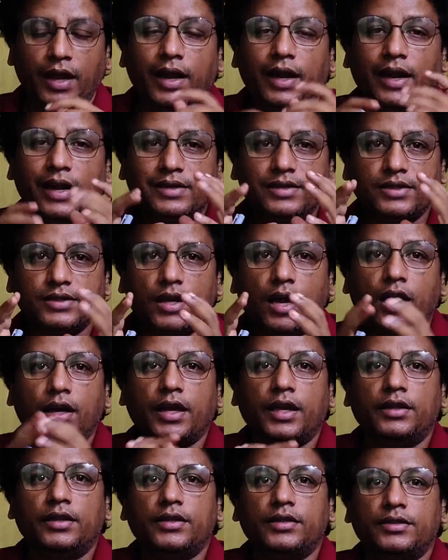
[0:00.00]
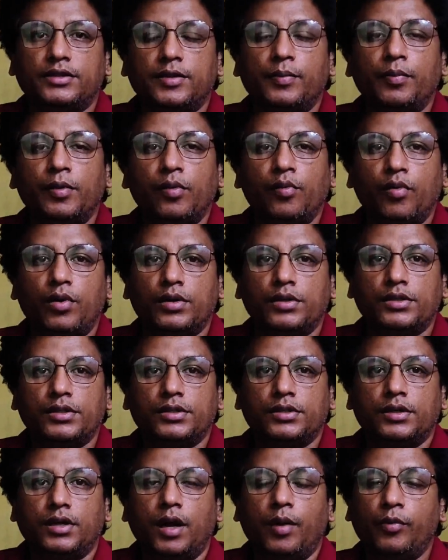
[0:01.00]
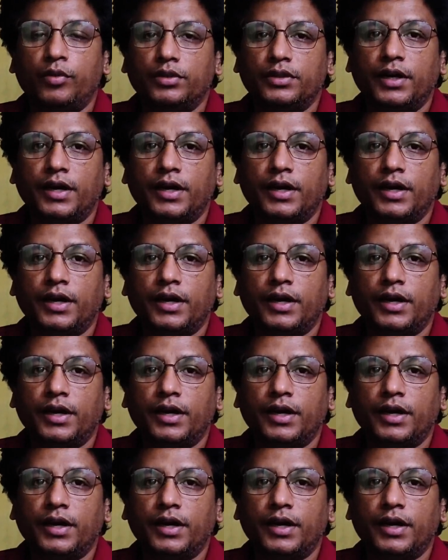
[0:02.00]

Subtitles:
Let's talk in the simple words about